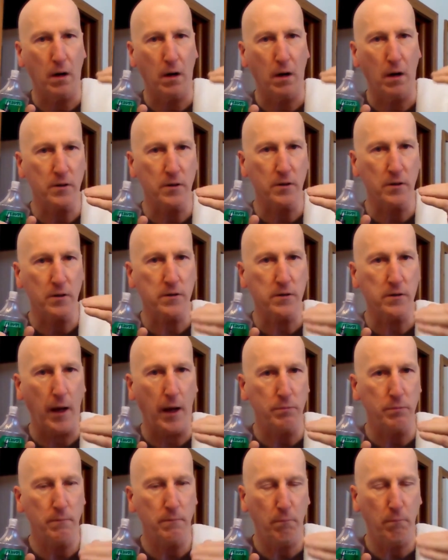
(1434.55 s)

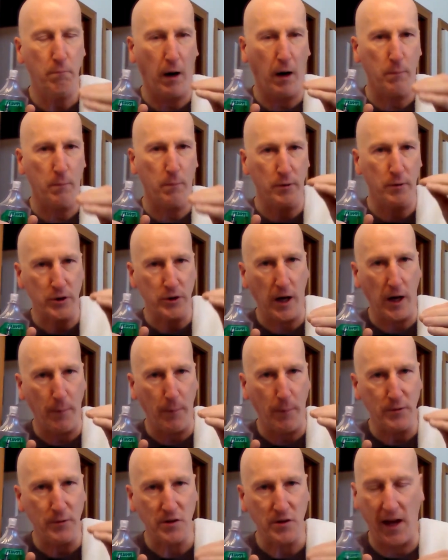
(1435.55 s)

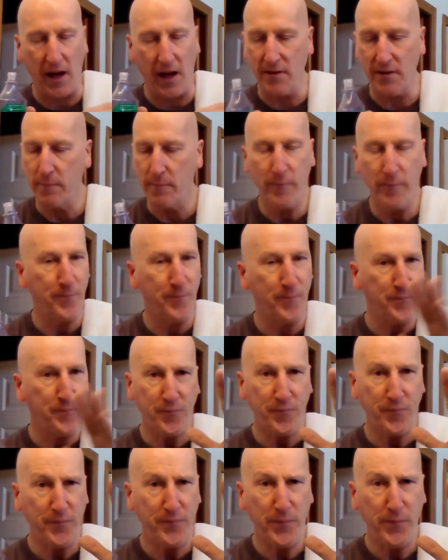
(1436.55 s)
barbershop scent
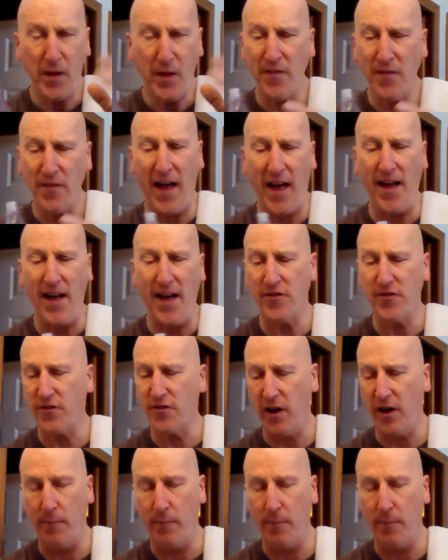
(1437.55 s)
that's